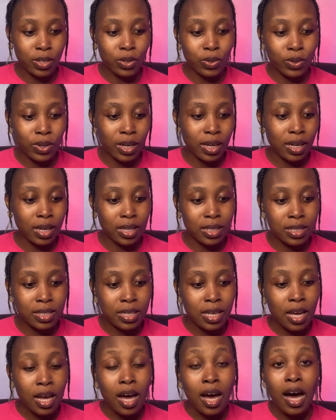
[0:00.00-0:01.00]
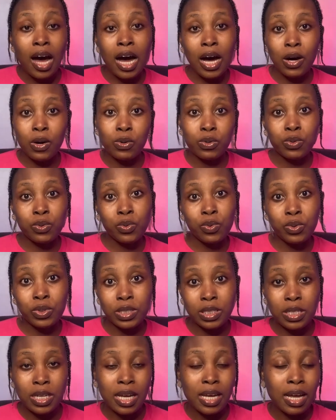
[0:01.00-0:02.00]
at how
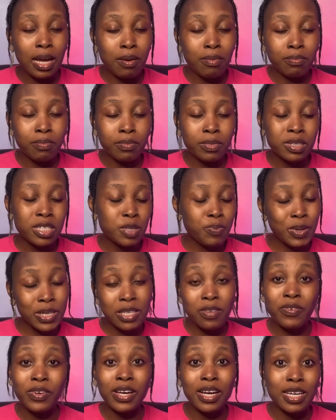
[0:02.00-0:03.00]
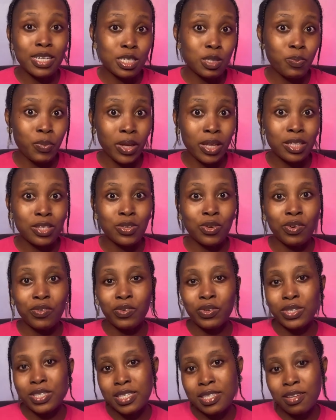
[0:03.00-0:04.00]
the specific aspects of
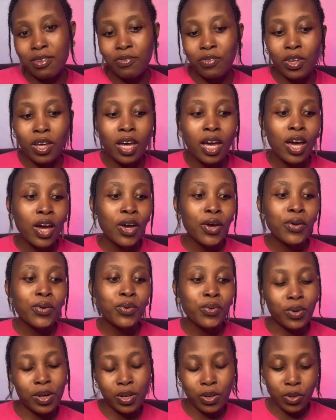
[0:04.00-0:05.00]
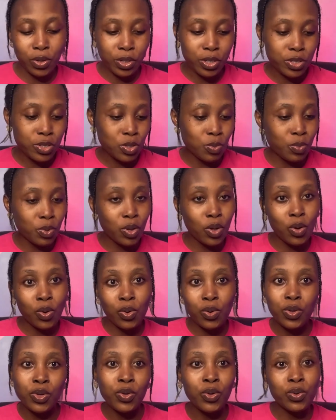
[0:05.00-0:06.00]
your CV you are going to be
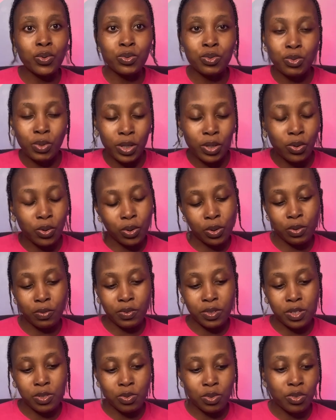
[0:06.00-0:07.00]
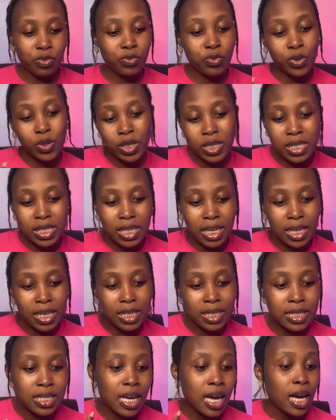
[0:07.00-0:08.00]
doing all of this with. First
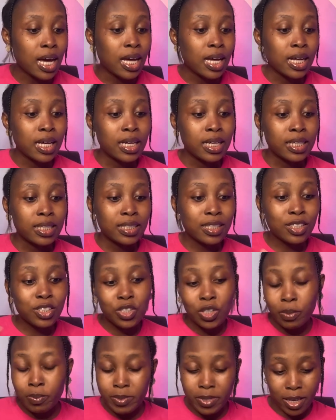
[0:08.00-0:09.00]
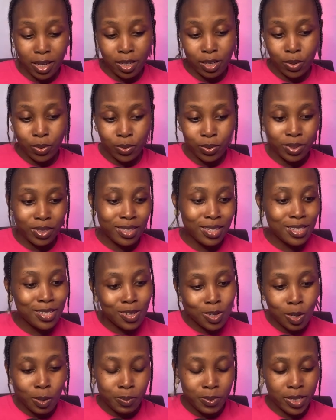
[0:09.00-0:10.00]
is the job title. The
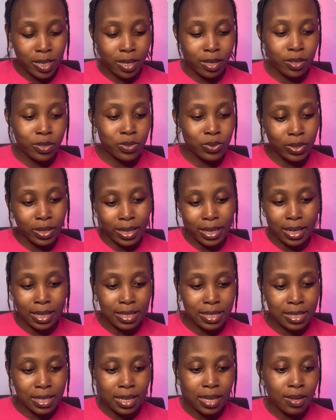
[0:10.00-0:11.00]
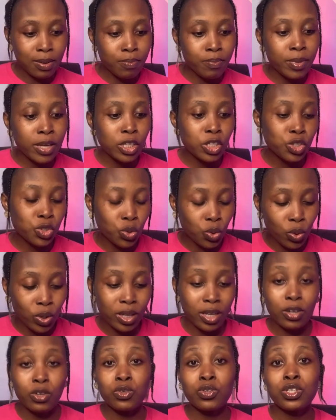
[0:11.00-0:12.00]
job title, like I said, make sure
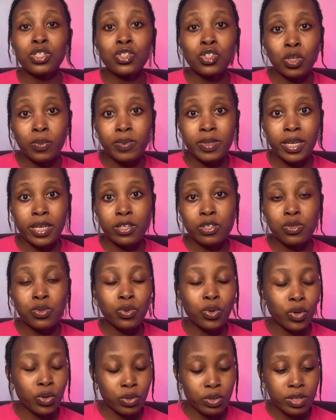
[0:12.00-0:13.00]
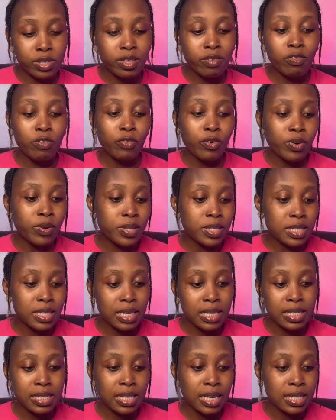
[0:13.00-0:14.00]
that the job title on your CV, for
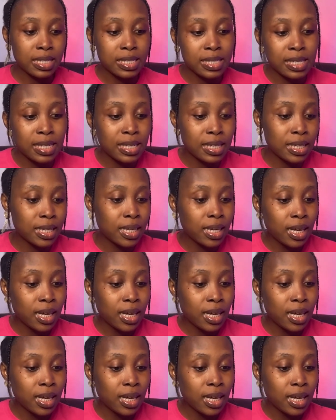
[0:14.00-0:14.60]
instance, I say